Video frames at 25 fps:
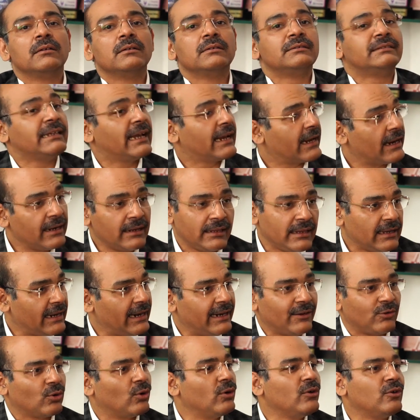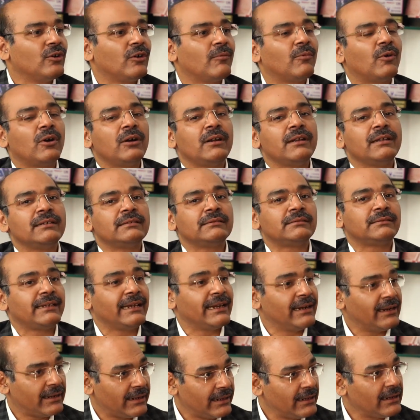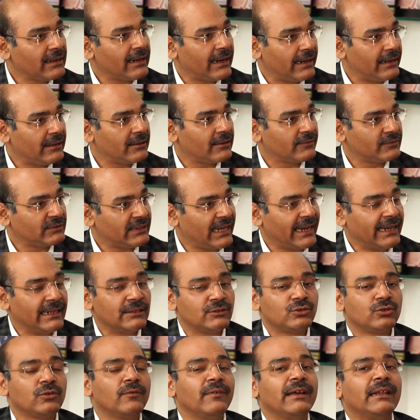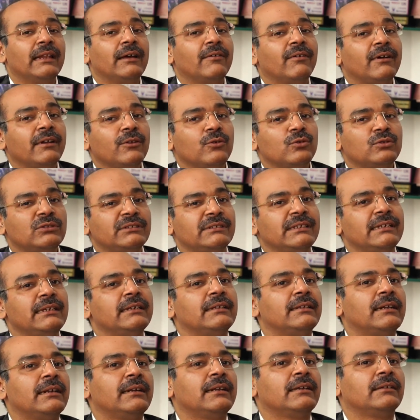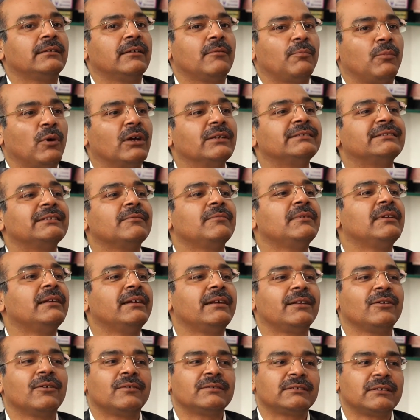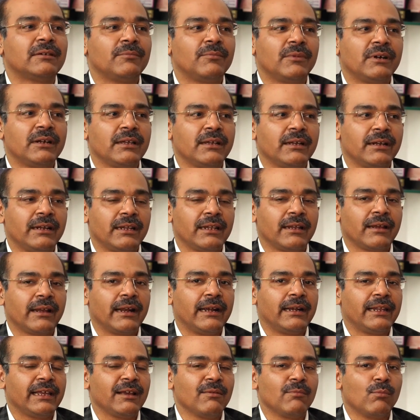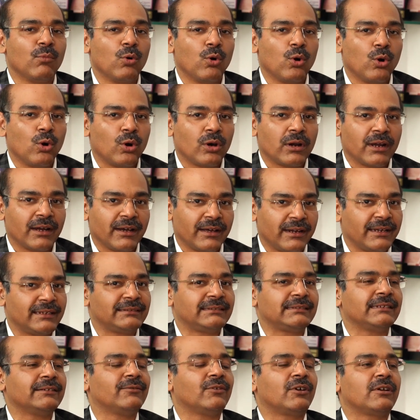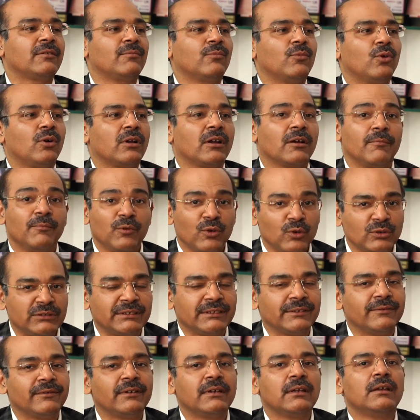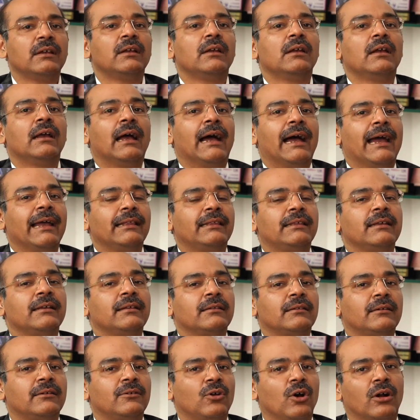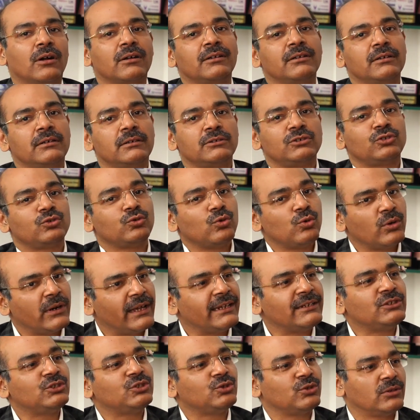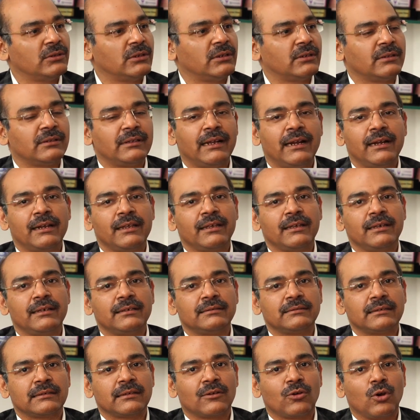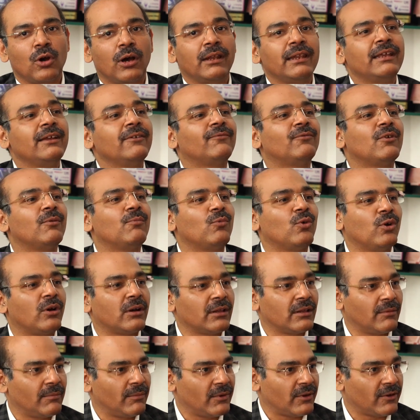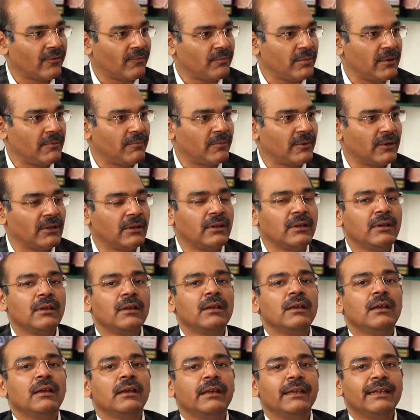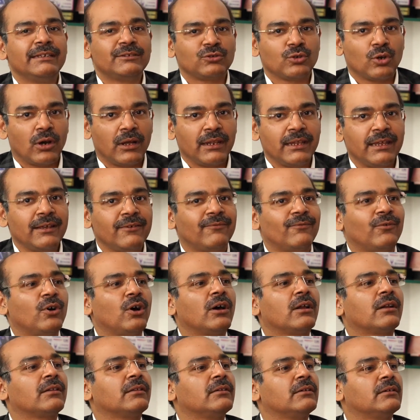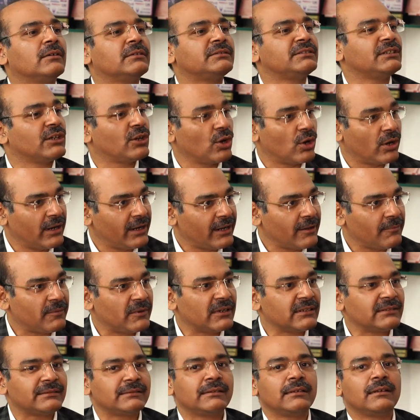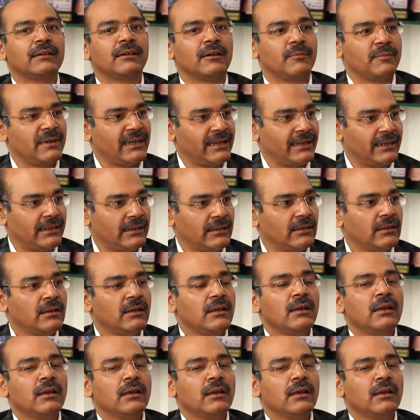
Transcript: Second thing, I told you about these telltale kind of signs. So whenever you see that there's a possibility of somebody getting more aggressive or more abusive, I think the doctor should ensure that he is calling for more number of people. He is calling for the security personnel coming in.